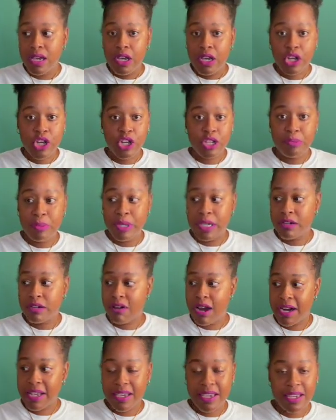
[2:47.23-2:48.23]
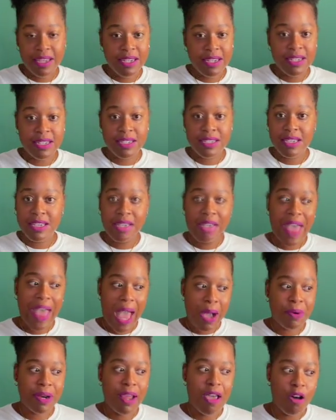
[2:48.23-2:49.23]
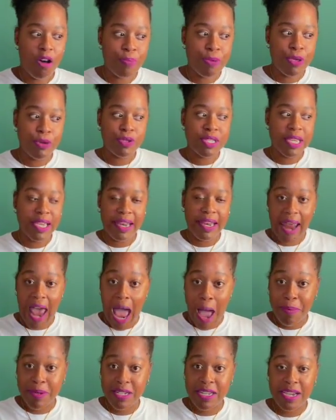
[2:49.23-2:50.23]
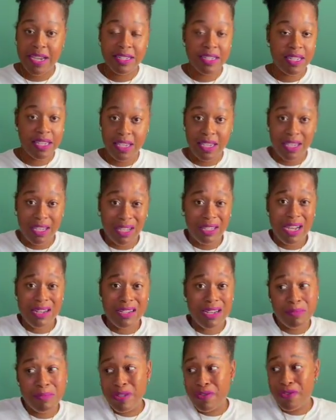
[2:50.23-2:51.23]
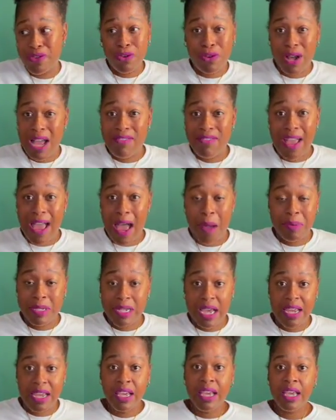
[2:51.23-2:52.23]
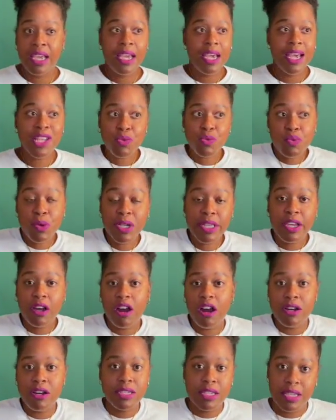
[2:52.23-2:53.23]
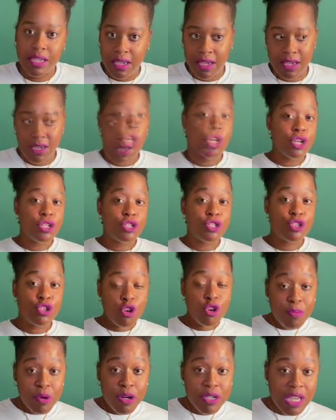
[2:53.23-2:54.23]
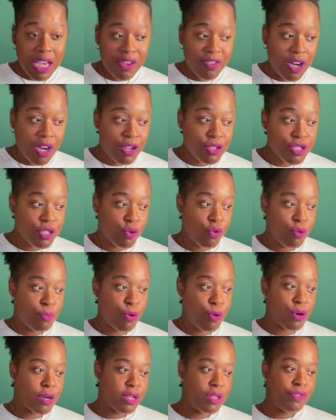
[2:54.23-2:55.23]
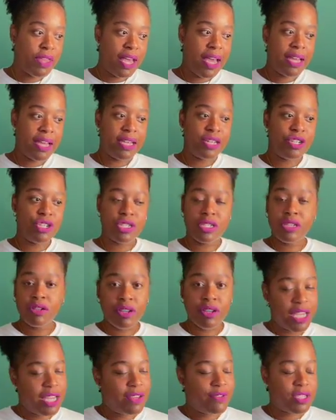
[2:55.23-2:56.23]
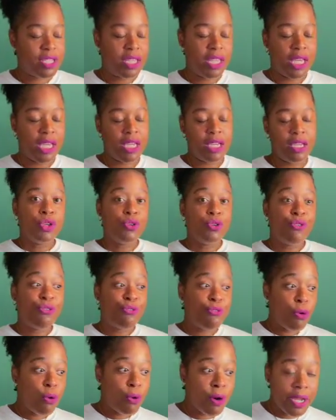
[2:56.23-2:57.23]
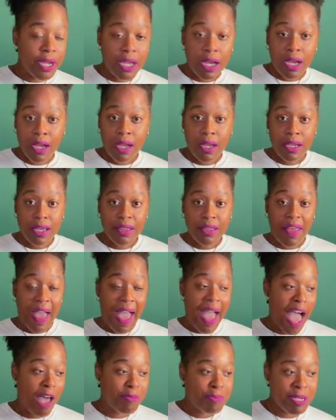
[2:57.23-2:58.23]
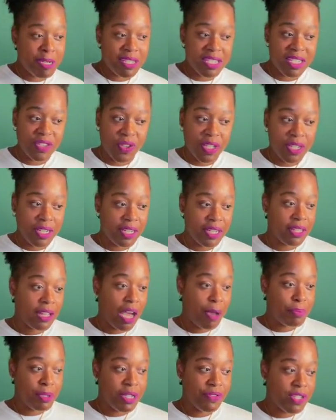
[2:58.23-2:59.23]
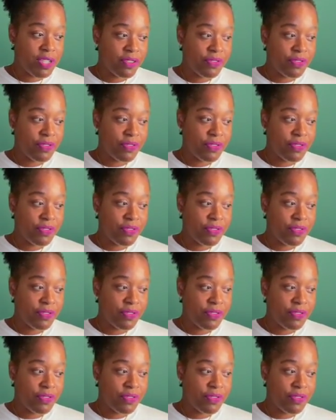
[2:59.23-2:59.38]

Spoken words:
could be chronic kidney disease, that would help you to get an appetite to eat. A lot of times if you don't have an appetite, it's really hard to eat. Consumers have also reported that it still gives the euphoria, the happiness feeling, uplifting